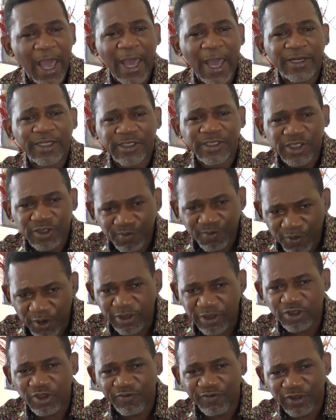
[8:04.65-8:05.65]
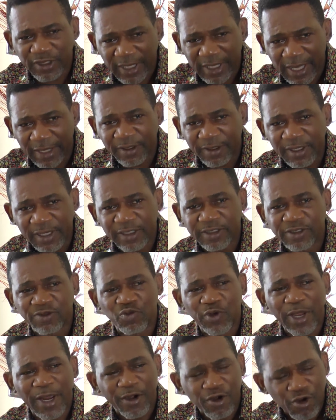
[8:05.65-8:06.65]
and a spirit of
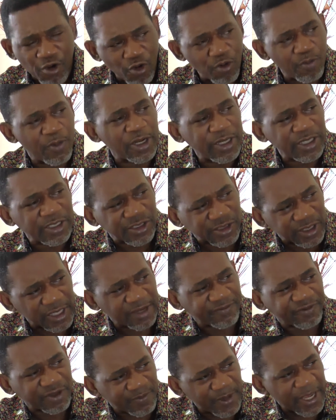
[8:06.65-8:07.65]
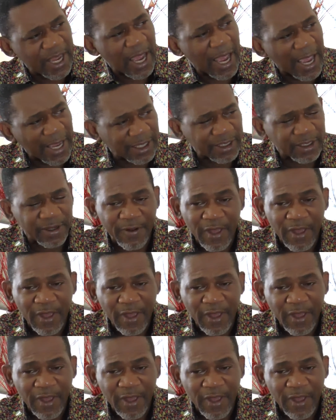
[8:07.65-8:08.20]
togetherness where nobody is left behind.